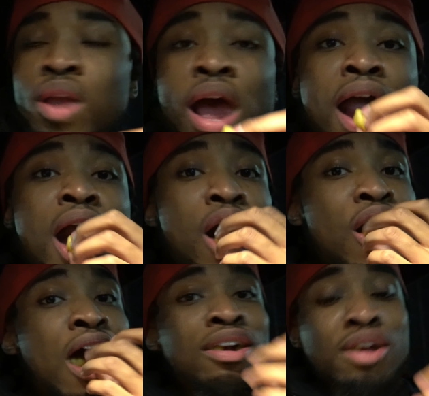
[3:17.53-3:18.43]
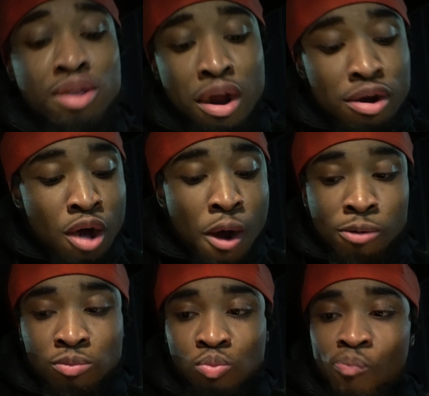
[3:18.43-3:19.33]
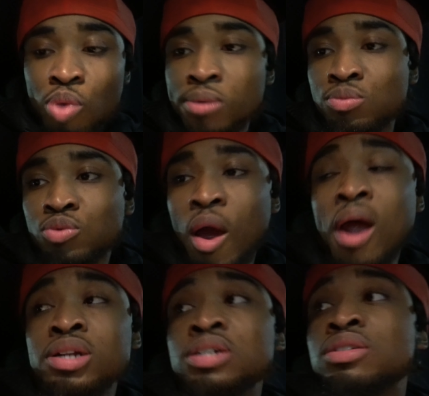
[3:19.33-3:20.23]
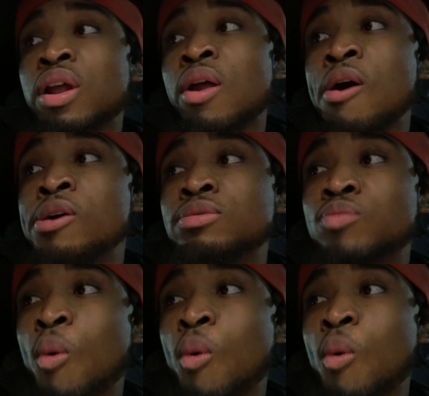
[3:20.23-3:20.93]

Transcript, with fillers: I ain't gonna lie, I did say to go. I did say to go.